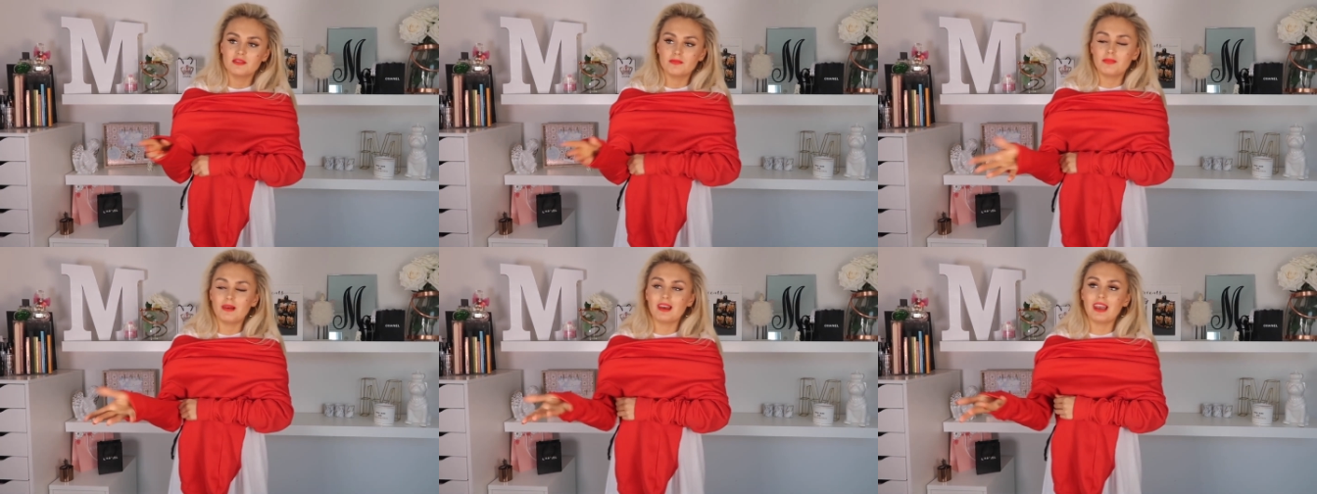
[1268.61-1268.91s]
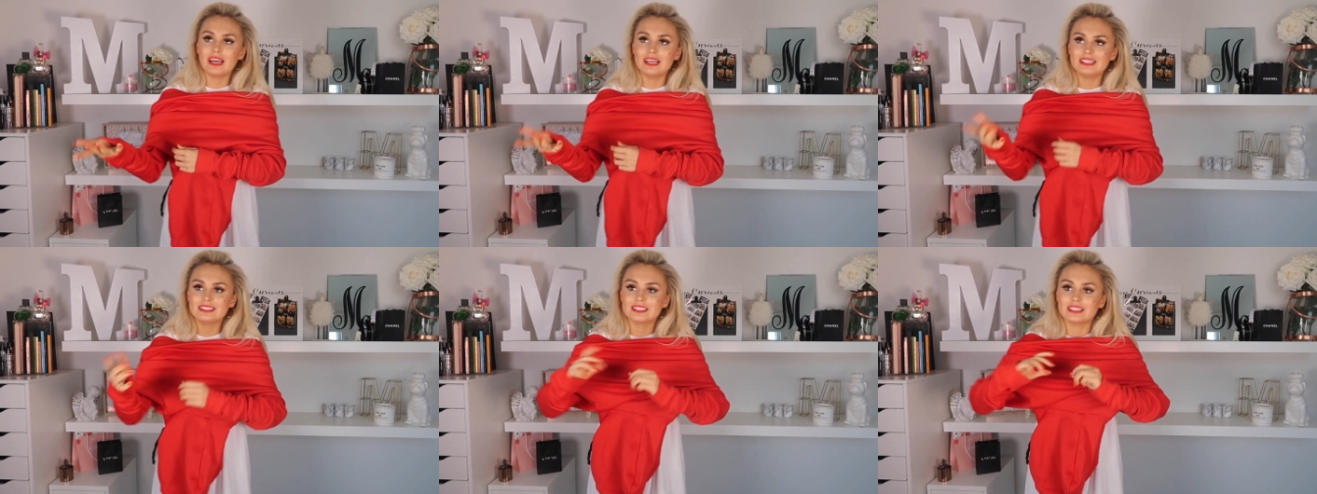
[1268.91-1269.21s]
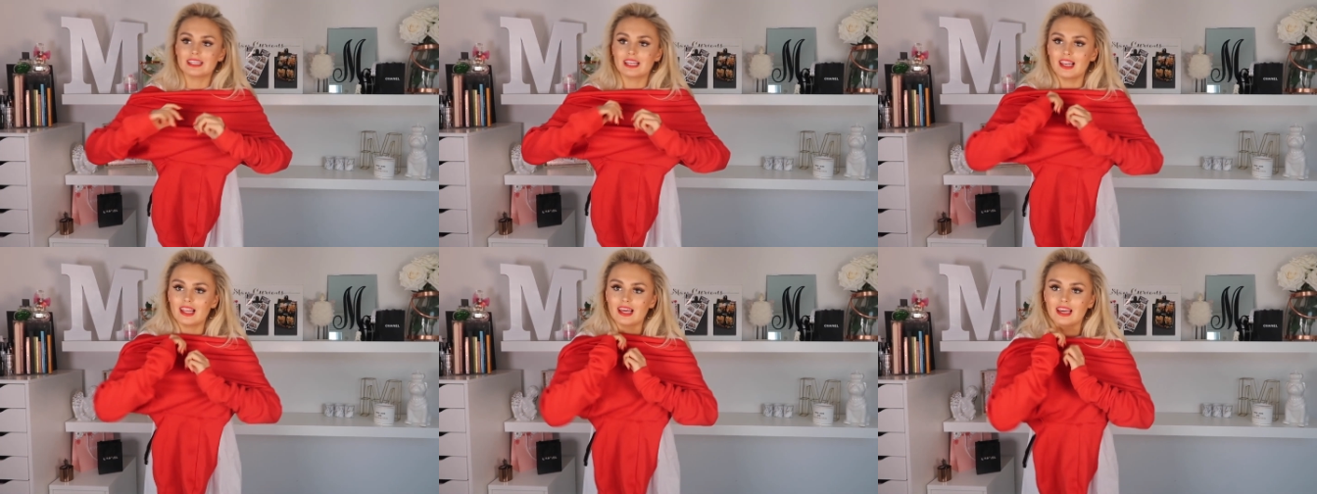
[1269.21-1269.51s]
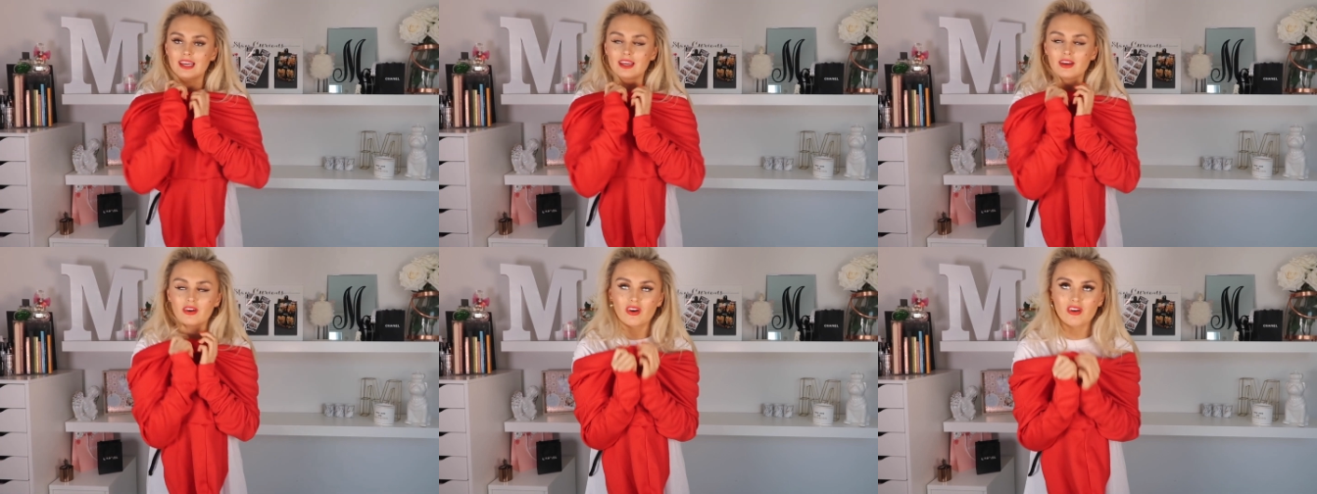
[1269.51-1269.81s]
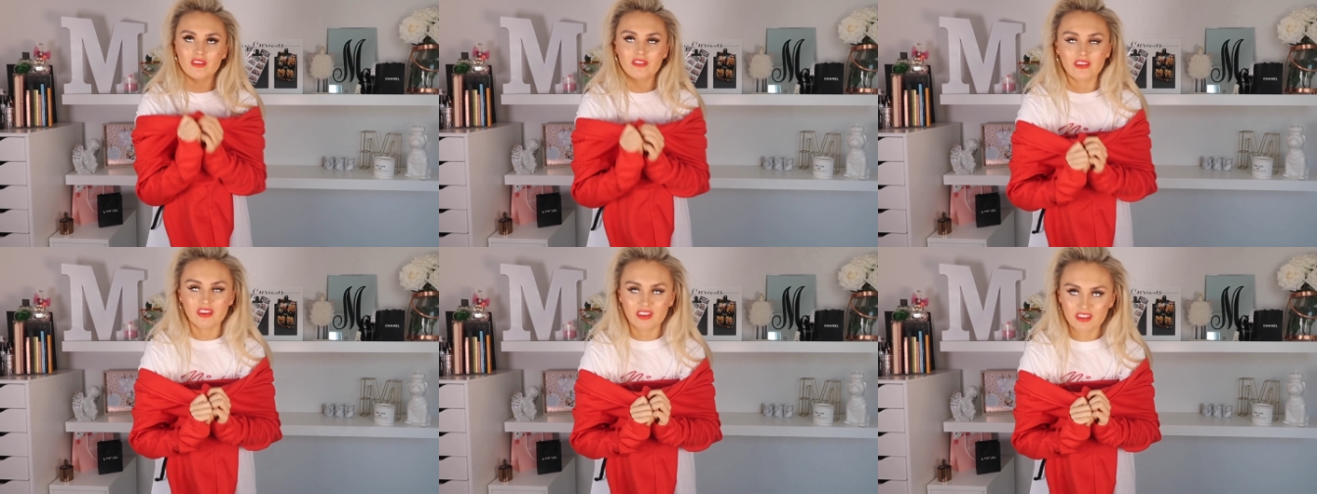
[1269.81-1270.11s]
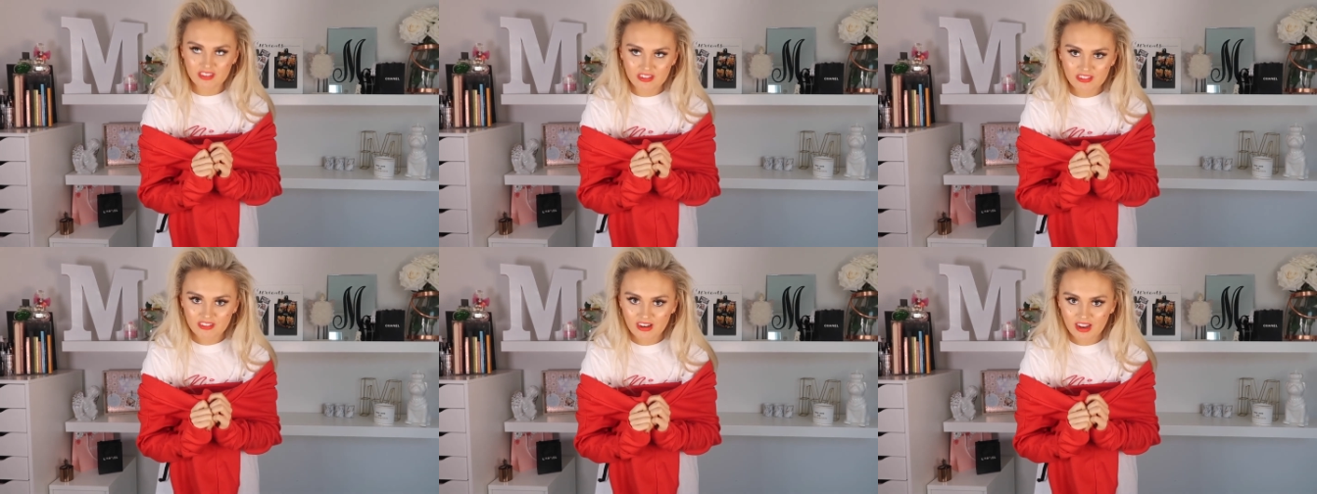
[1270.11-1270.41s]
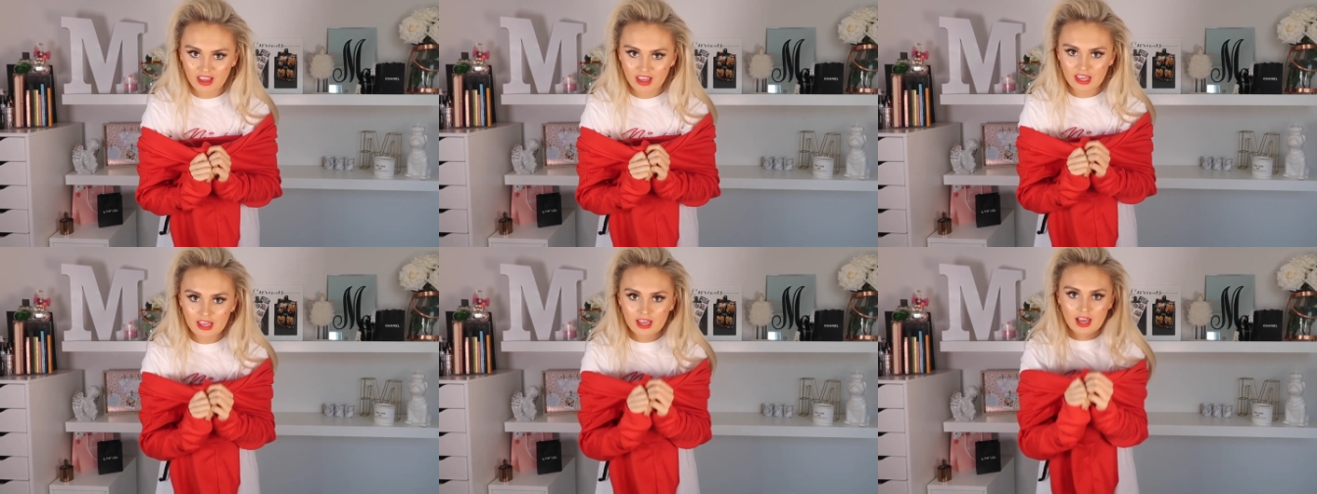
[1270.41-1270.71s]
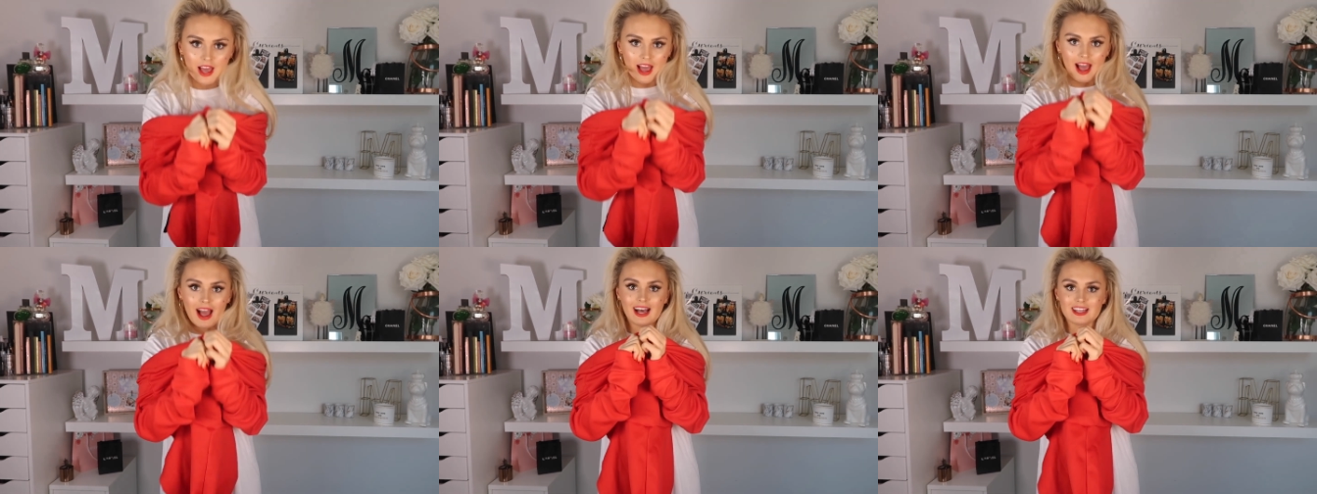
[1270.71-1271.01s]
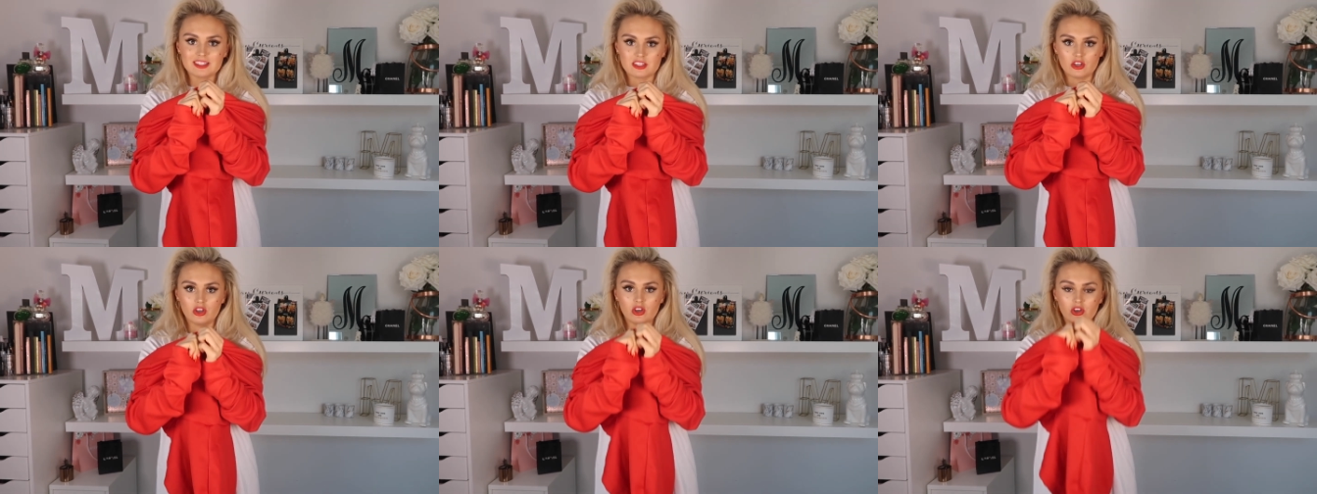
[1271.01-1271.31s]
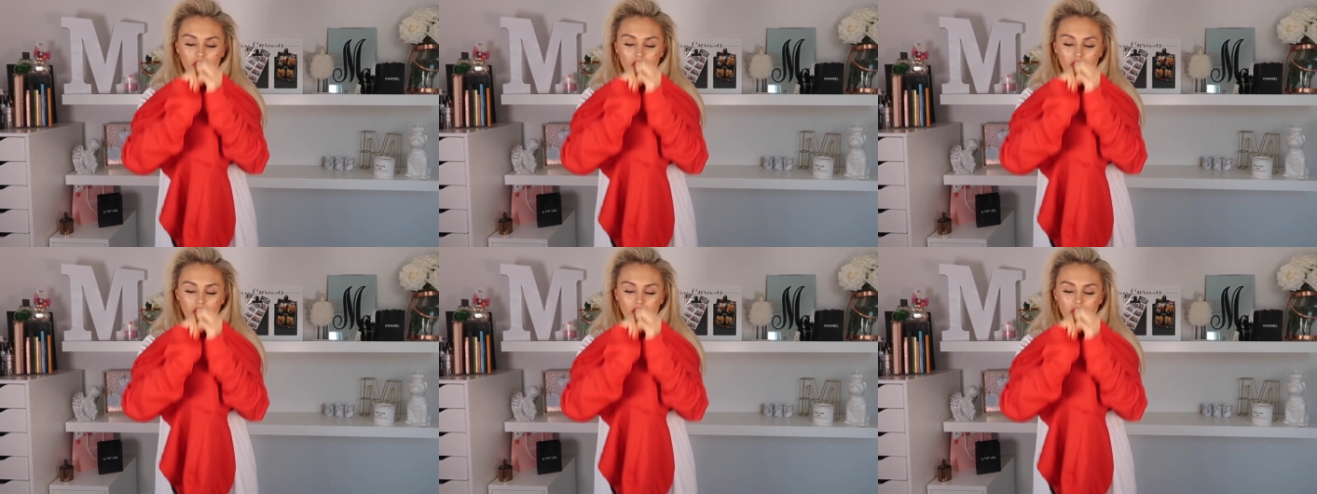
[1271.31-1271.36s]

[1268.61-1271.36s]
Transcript: blatantly, obviously, has a